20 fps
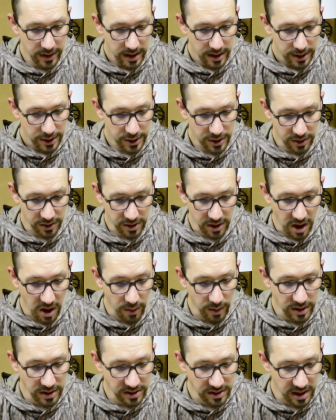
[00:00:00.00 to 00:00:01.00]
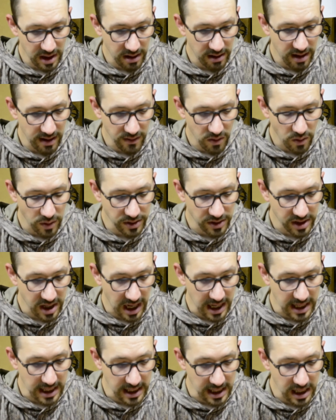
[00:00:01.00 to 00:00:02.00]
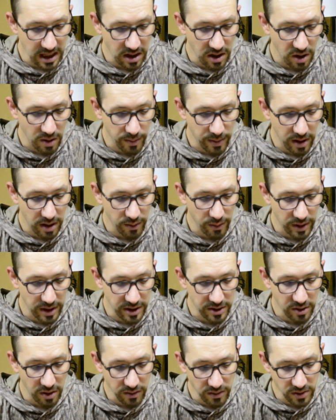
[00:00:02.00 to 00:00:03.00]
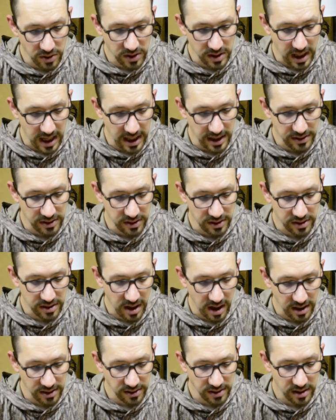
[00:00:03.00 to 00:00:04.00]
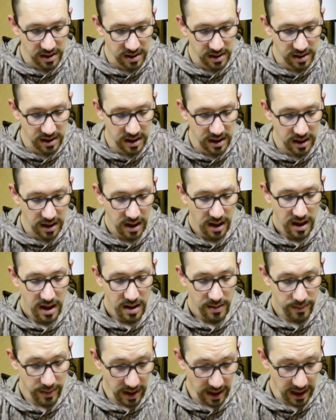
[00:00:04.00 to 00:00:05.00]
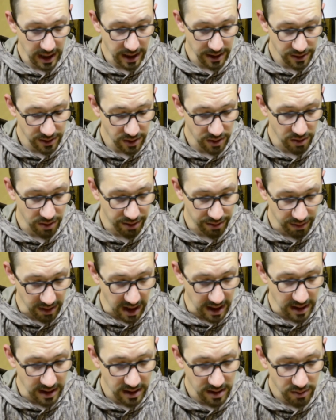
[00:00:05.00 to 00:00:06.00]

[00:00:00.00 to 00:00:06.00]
Sure, it's always there. Everyone's got an ego, but when it's oversized, it's constantly being injured or threatened.